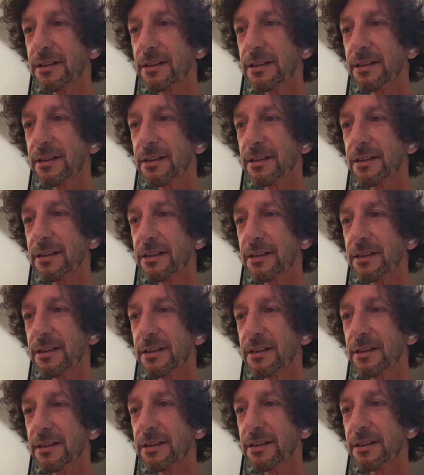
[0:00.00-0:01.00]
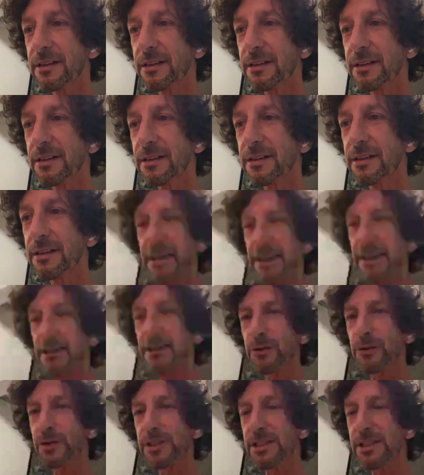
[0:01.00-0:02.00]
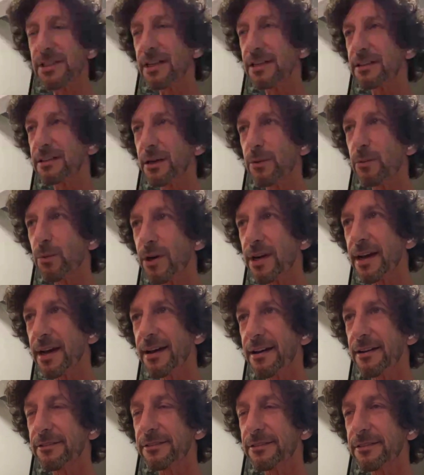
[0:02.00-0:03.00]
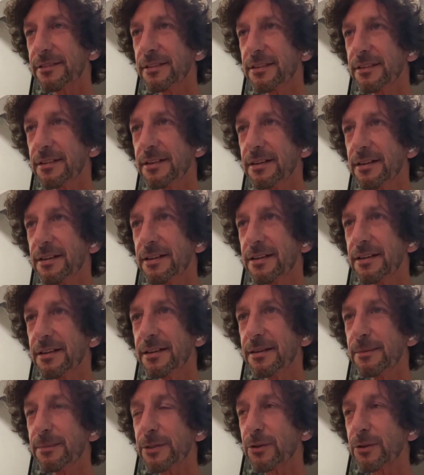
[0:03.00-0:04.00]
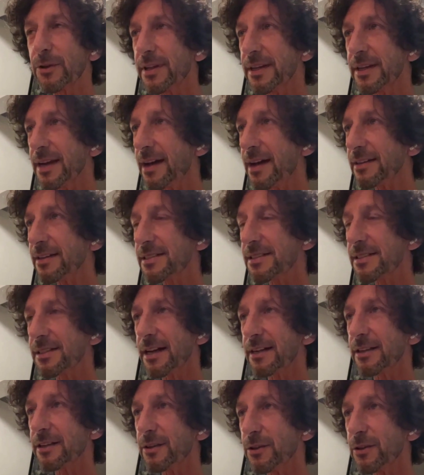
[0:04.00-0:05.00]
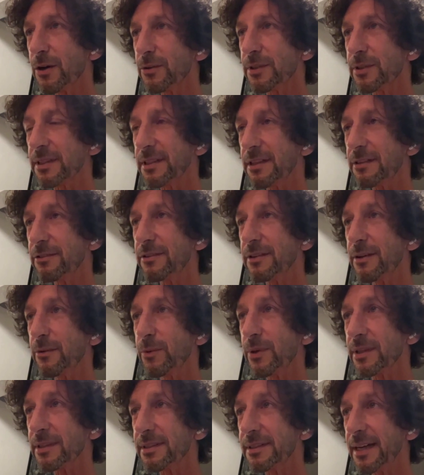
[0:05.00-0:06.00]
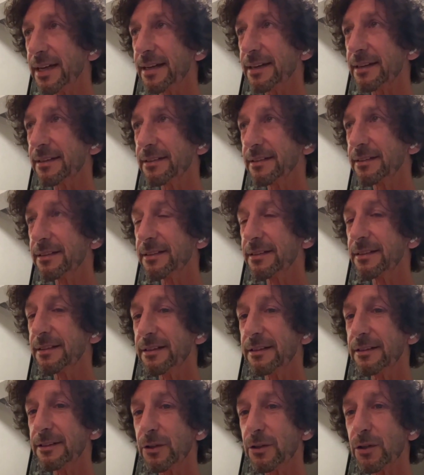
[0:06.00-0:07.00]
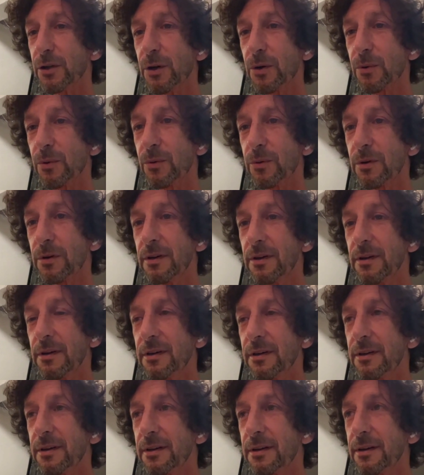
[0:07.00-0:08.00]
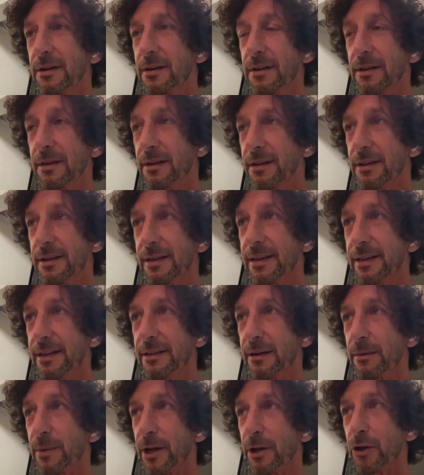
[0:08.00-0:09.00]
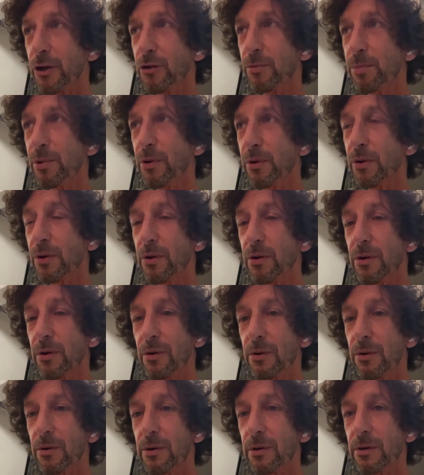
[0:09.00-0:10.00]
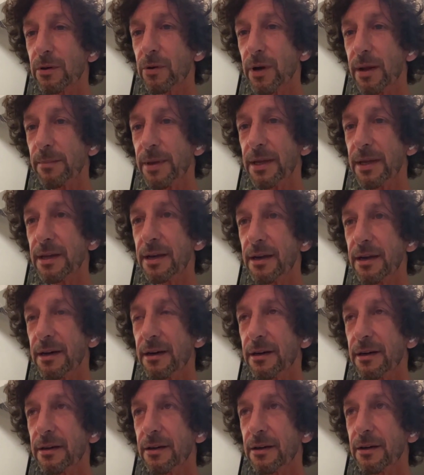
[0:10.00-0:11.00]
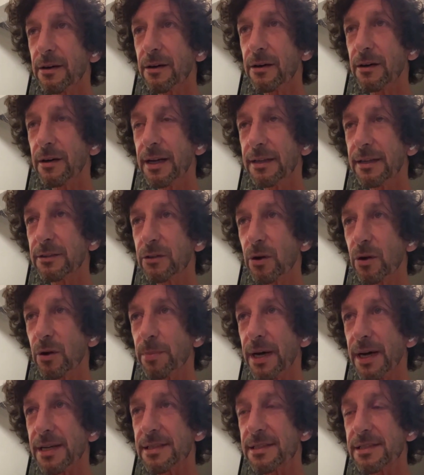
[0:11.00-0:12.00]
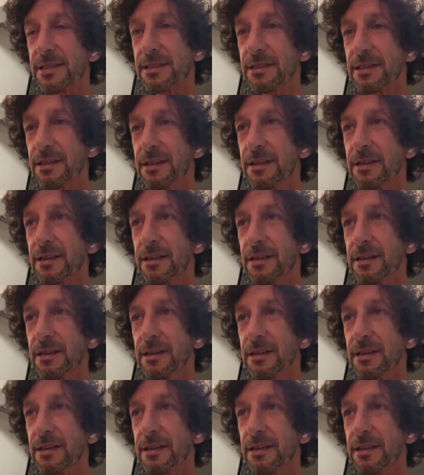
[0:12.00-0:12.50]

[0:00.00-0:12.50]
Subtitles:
them have the territories that they want to have. But on the other side, you know that if they will take, either Mariupol or Crimea and Donbass,